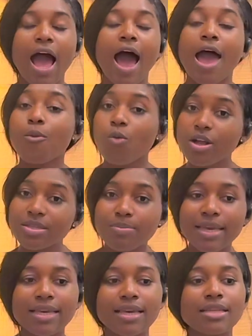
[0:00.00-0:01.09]
I want
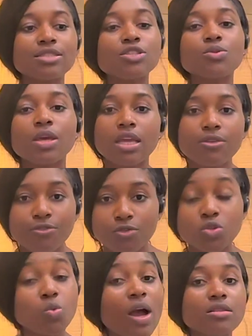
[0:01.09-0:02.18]
my kids to eat
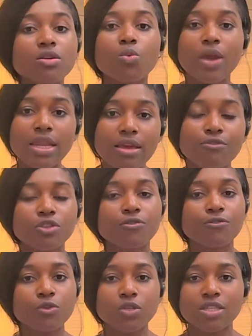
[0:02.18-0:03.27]
fruit while they're waiting for the
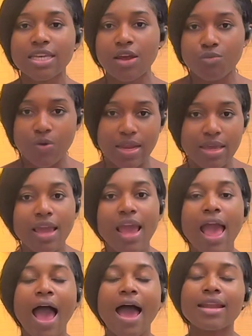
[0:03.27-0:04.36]
food to get ready,
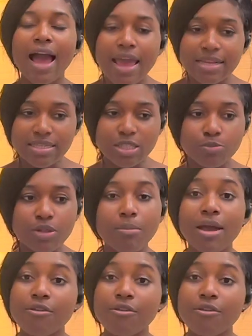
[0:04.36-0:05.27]
and I display my